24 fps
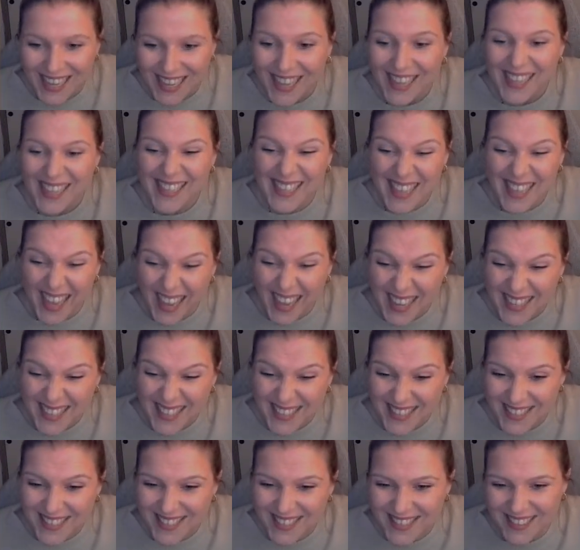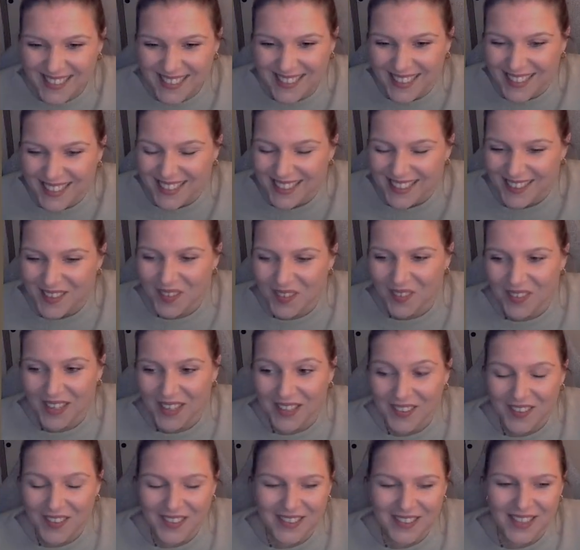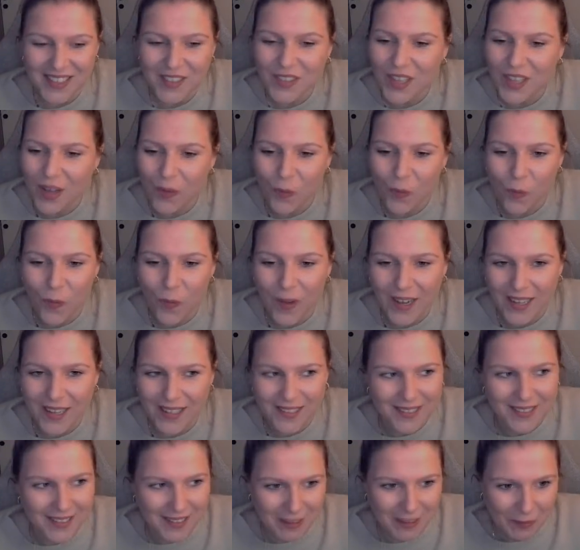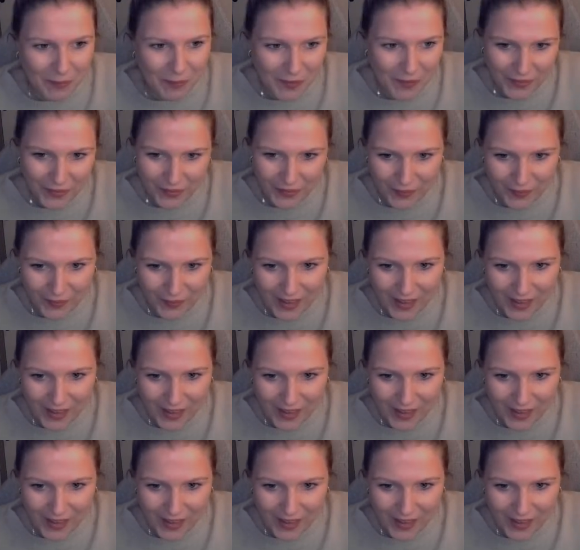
Yes. Oh my god, they're not wild anymore though.